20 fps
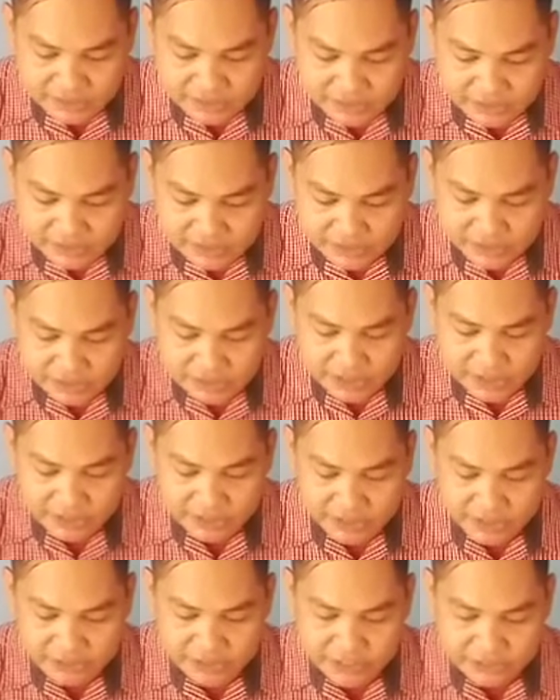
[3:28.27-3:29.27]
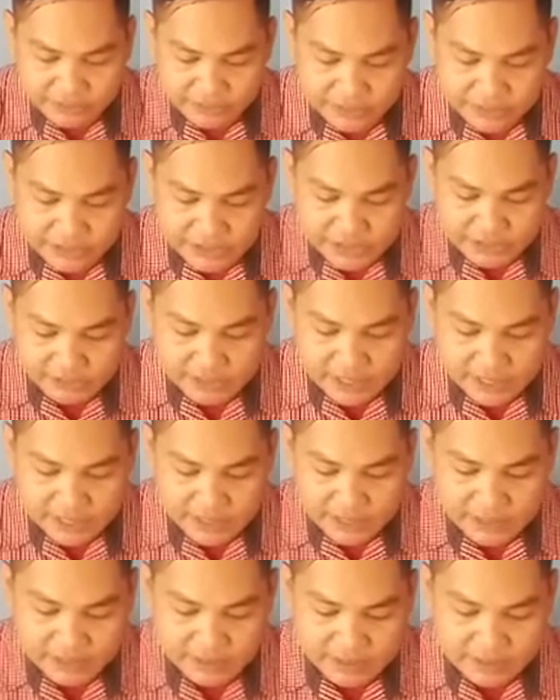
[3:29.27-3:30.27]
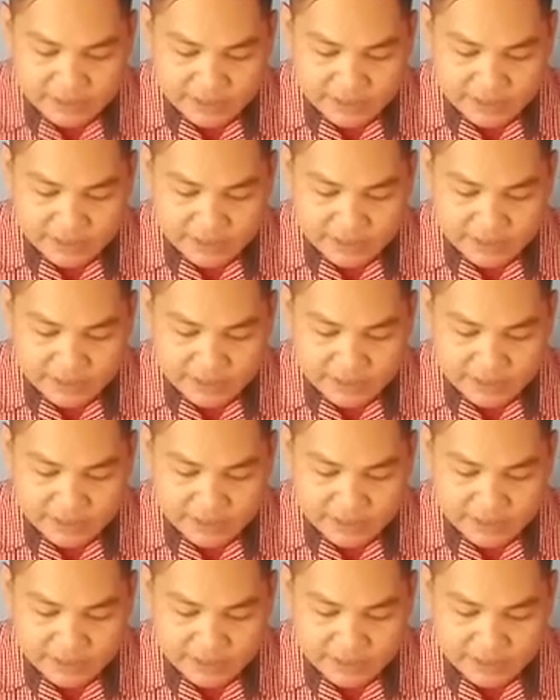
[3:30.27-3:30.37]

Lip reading: essentially rational,